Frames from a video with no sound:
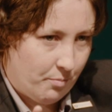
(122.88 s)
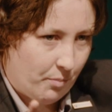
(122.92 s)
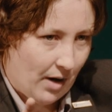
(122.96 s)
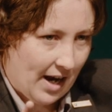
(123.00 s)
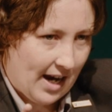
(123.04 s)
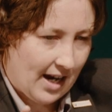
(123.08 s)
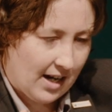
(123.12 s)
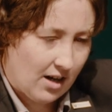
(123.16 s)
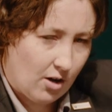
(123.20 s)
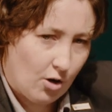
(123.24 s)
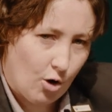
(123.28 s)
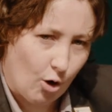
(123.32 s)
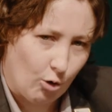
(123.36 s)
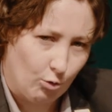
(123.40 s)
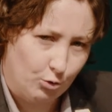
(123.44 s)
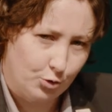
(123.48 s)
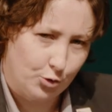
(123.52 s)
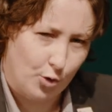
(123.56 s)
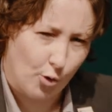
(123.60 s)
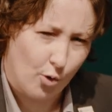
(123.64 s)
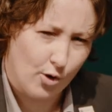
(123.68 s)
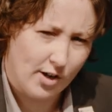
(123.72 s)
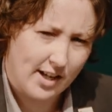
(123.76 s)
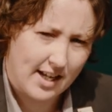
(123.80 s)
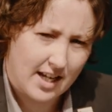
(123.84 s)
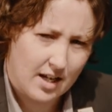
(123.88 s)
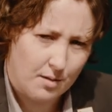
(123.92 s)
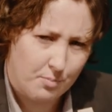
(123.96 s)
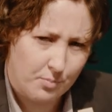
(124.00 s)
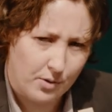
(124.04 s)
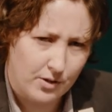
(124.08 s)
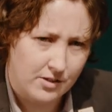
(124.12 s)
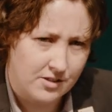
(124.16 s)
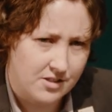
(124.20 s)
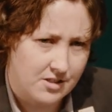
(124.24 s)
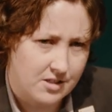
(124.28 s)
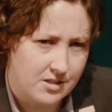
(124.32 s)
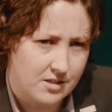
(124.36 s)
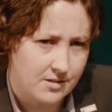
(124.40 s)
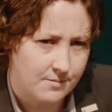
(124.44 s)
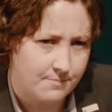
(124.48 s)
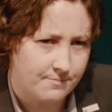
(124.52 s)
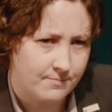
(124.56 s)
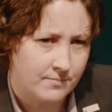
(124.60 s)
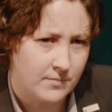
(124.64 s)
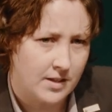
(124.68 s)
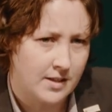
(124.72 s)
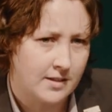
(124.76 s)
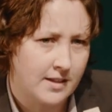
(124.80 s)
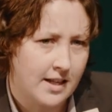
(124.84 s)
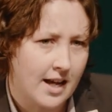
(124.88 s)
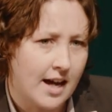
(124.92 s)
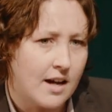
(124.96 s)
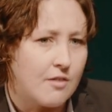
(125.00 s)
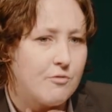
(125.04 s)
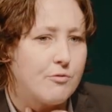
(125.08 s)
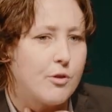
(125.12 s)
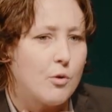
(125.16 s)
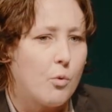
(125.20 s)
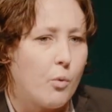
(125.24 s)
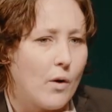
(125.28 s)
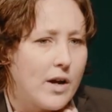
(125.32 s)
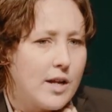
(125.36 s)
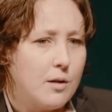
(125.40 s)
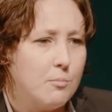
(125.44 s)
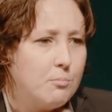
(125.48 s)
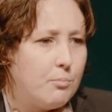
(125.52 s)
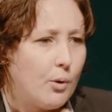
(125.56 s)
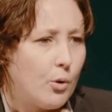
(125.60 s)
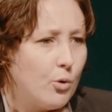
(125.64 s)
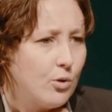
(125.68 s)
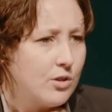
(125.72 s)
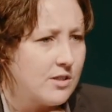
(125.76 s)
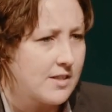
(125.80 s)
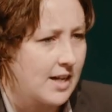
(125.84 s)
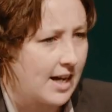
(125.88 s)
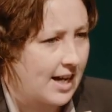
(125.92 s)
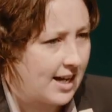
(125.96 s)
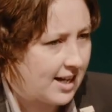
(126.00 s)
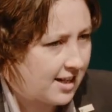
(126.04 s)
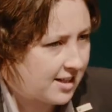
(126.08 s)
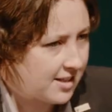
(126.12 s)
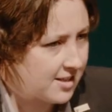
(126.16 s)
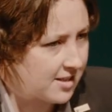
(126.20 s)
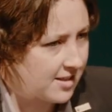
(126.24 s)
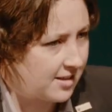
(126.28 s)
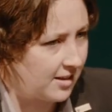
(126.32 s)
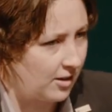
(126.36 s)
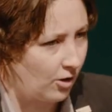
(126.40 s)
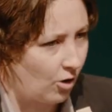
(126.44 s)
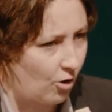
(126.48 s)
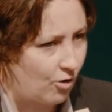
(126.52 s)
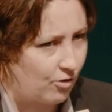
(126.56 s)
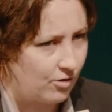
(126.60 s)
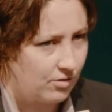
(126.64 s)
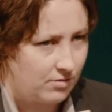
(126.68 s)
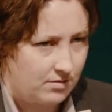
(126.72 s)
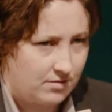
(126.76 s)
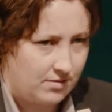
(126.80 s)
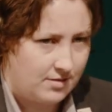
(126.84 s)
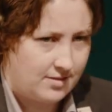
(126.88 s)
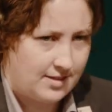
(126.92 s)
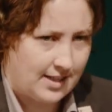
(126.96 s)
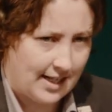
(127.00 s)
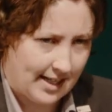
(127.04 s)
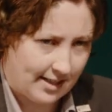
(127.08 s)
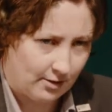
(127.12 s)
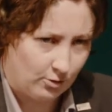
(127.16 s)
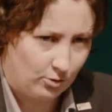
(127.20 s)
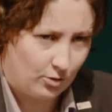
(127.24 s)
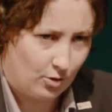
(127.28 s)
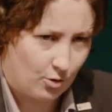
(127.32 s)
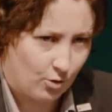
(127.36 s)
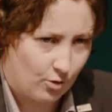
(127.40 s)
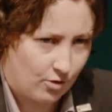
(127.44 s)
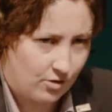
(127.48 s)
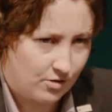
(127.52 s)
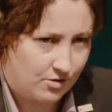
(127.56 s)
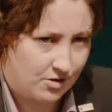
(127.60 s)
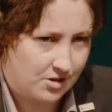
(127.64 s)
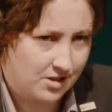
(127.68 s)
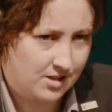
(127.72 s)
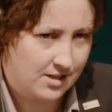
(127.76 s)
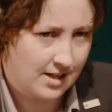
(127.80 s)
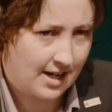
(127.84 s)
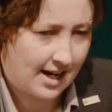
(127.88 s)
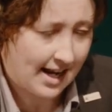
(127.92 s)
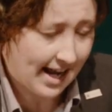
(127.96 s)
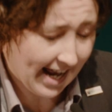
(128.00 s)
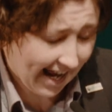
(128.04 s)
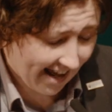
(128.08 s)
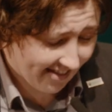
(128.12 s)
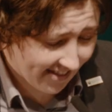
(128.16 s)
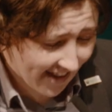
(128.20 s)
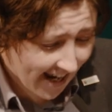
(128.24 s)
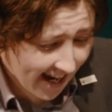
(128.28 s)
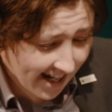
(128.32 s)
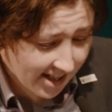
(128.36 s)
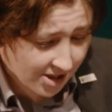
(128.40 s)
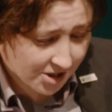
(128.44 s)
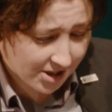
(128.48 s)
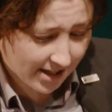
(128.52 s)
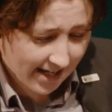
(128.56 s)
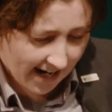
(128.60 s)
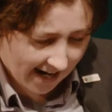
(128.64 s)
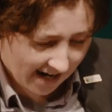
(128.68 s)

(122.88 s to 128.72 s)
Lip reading: back called doorkeepers, and they have the white bow ties and the long tailcoats, and they actually